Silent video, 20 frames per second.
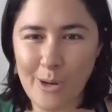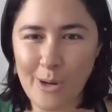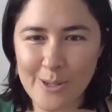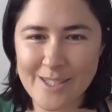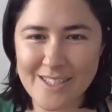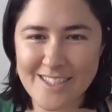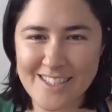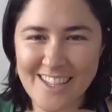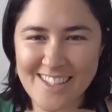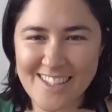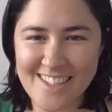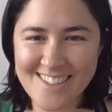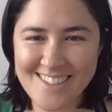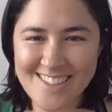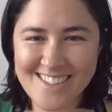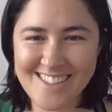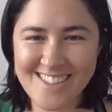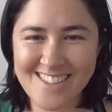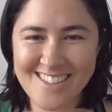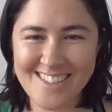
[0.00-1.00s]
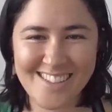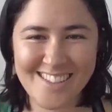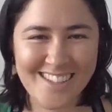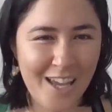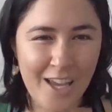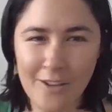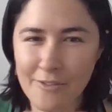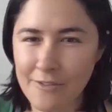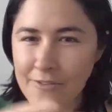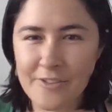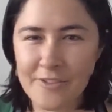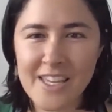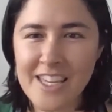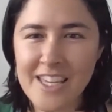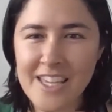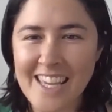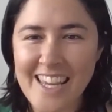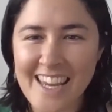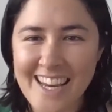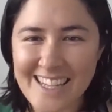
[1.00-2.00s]
process of
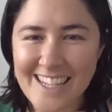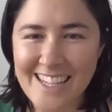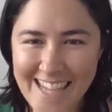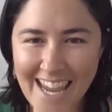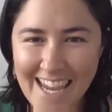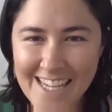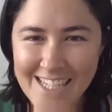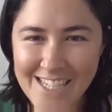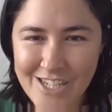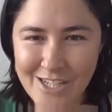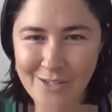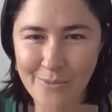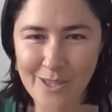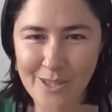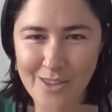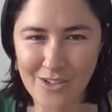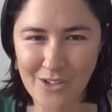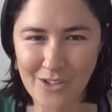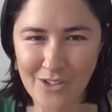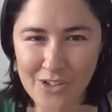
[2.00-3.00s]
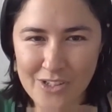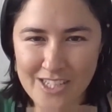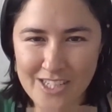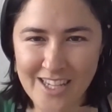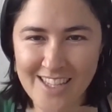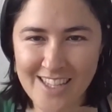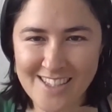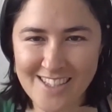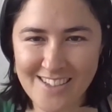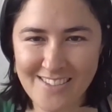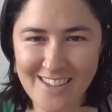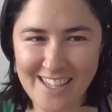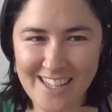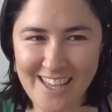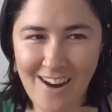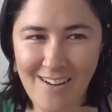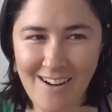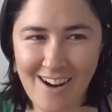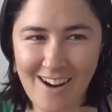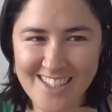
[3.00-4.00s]
engaging with the contents of the
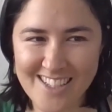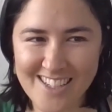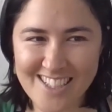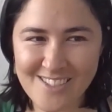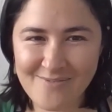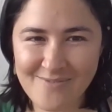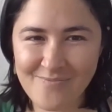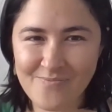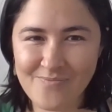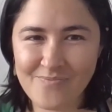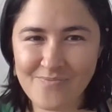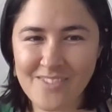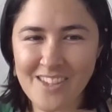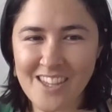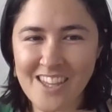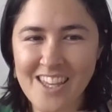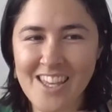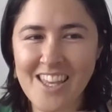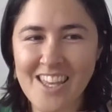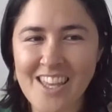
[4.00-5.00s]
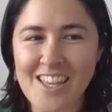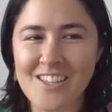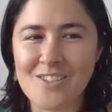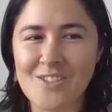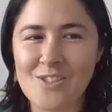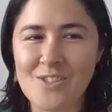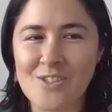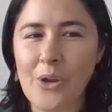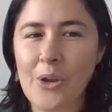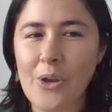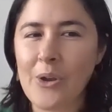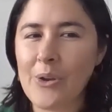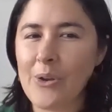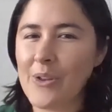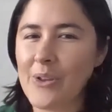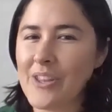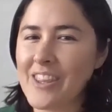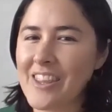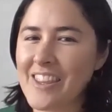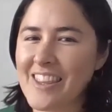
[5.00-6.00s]
garage. So
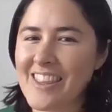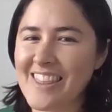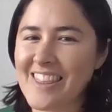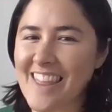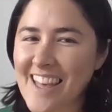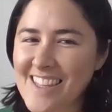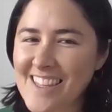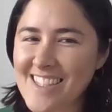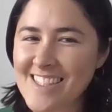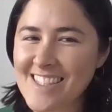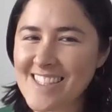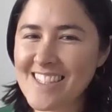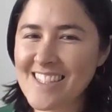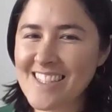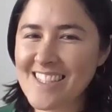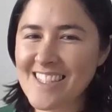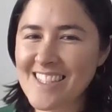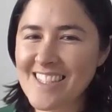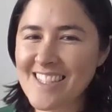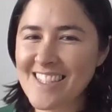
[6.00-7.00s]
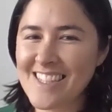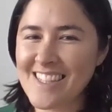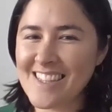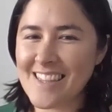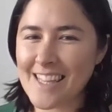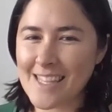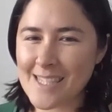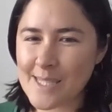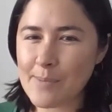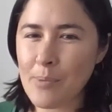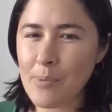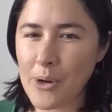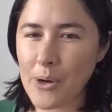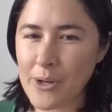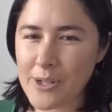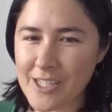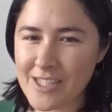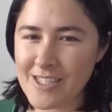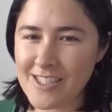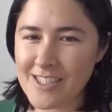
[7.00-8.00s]
that's the
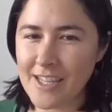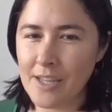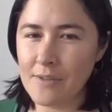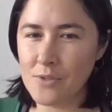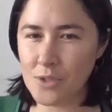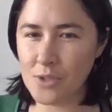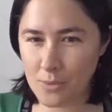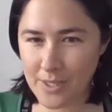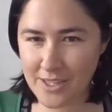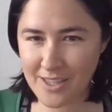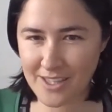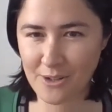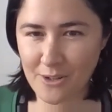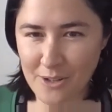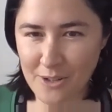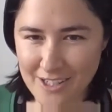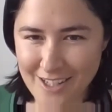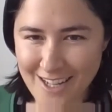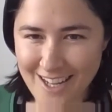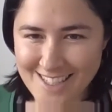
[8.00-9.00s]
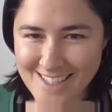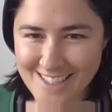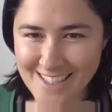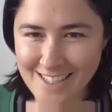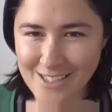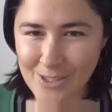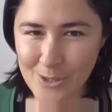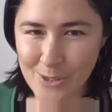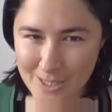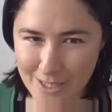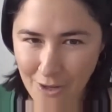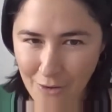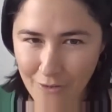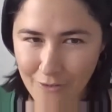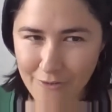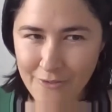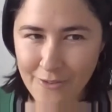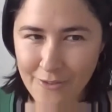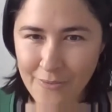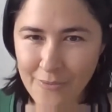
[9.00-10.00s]
potency of doing the organising
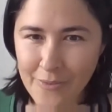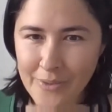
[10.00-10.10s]
yourself.